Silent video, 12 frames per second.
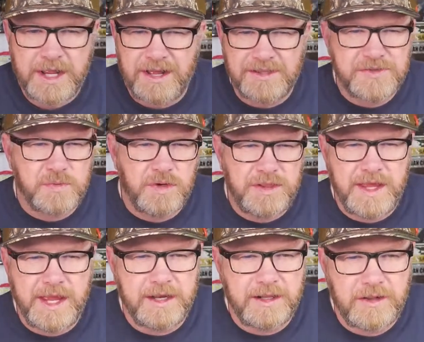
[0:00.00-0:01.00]
else would
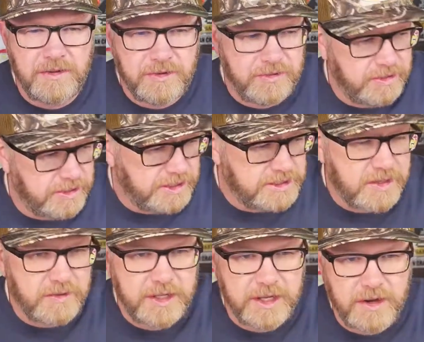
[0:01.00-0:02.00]
they include in a
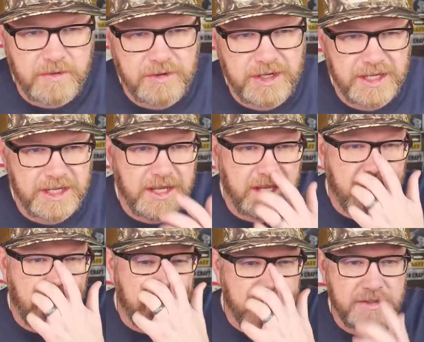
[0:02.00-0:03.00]
Tokyo rig
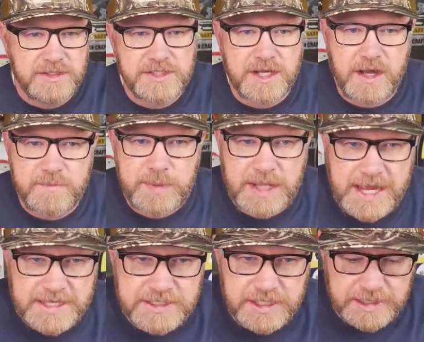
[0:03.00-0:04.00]
kit other than soft
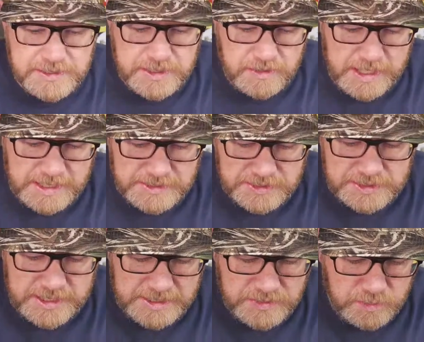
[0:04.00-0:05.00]
plastic? So
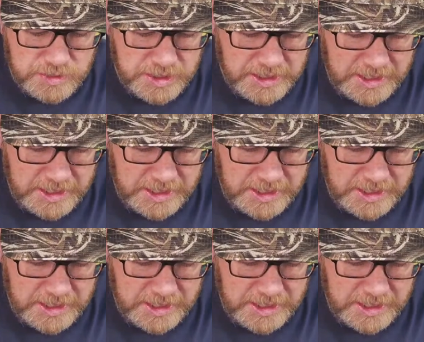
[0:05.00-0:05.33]
that's that's what you